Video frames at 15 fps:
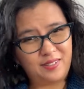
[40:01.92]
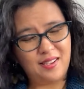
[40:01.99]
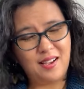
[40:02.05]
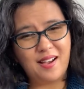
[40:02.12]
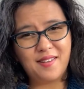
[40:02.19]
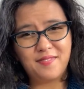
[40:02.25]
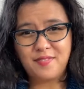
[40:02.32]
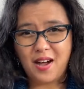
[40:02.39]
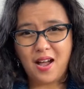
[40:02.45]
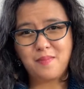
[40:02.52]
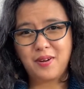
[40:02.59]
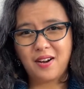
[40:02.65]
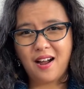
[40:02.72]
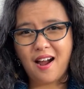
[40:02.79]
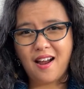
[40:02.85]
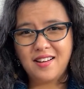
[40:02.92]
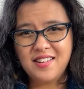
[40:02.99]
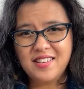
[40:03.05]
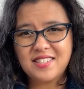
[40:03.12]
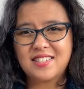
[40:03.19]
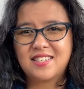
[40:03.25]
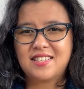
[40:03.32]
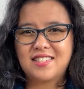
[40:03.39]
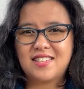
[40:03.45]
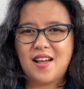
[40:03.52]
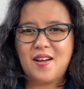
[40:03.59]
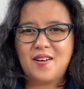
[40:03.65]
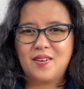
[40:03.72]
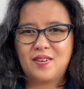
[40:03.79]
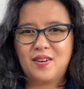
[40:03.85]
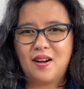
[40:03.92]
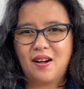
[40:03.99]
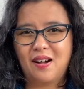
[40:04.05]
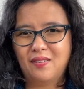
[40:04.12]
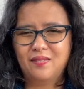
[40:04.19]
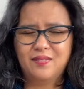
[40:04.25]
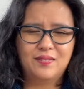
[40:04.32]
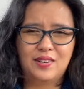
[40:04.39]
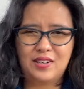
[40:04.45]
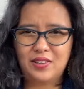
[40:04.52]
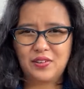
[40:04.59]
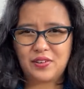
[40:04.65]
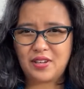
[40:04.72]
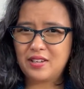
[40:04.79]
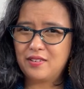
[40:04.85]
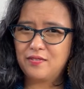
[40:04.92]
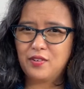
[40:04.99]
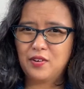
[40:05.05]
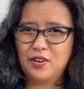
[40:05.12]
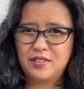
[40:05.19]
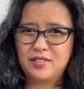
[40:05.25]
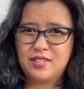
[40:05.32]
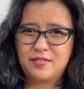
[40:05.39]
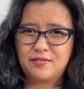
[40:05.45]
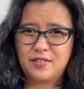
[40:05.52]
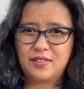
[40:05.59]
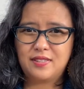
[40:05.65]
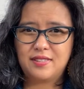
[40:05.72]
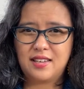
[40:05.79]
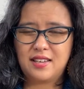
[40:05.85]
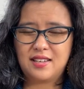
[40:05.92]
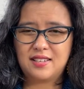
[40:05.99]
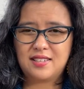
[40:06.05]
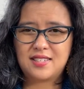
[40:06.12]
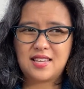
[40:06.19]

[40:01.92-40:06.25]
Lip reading: a fibre artist, so we're looking for different things.